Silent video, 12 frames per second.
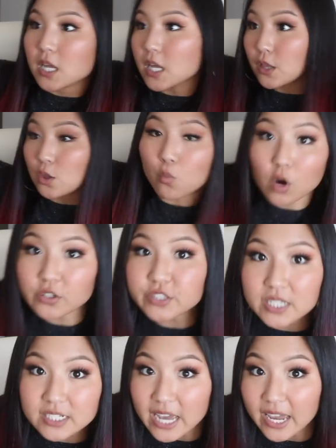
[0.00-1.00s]
in the world
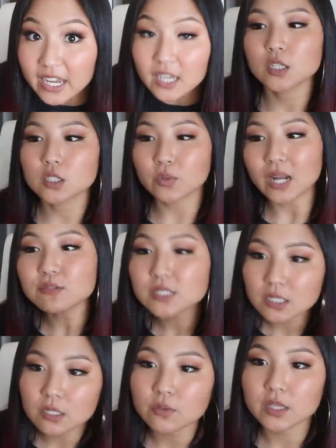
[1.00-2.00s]
today. So when I was
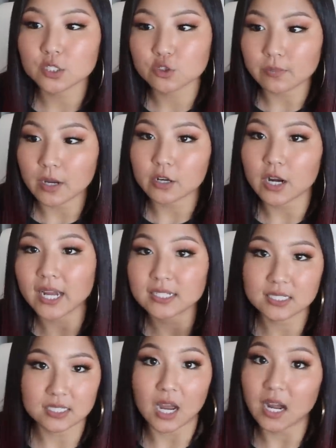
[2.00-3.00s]
dealing with extreme hunger, I
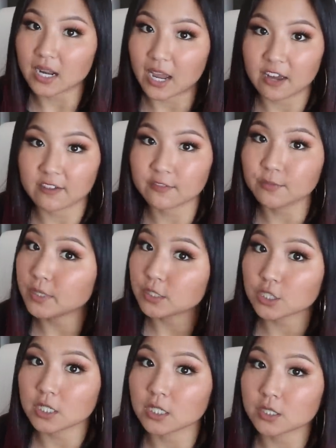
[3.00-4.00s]
did not have
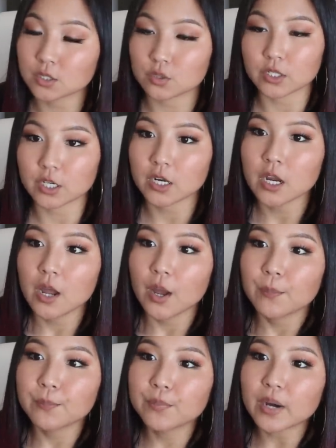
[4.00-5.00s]
binge eating disorder,
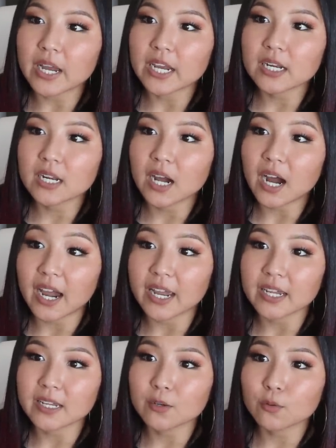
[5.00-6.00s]
but
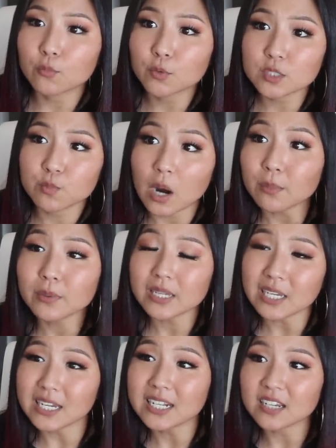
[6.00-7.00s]
I was probably
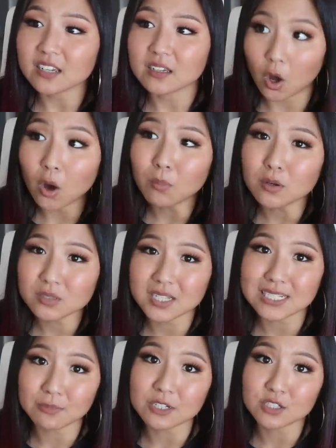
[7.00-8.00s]
eating almost
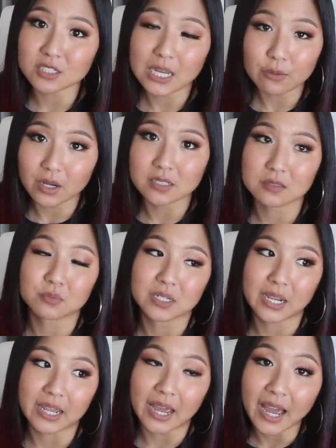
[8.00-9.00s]
as much as I was when
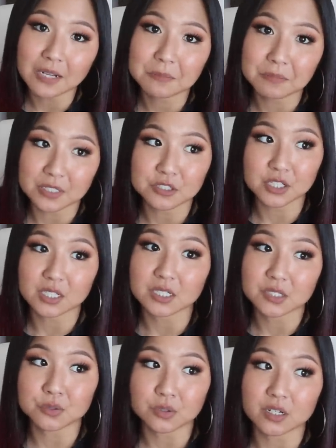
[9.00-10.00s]
I had binge eating
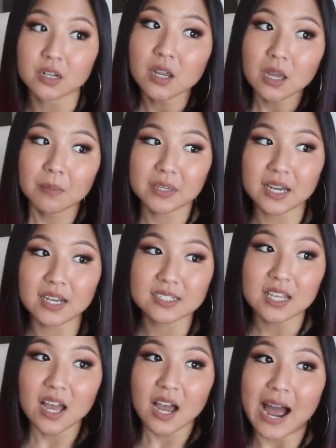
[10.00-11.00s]
disorder, because
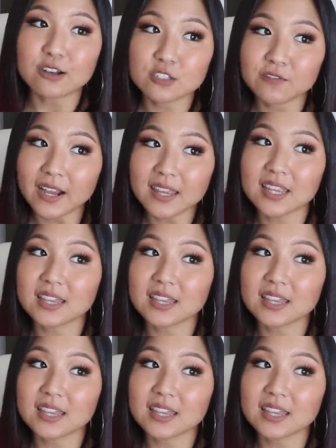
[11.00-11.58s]
I was finally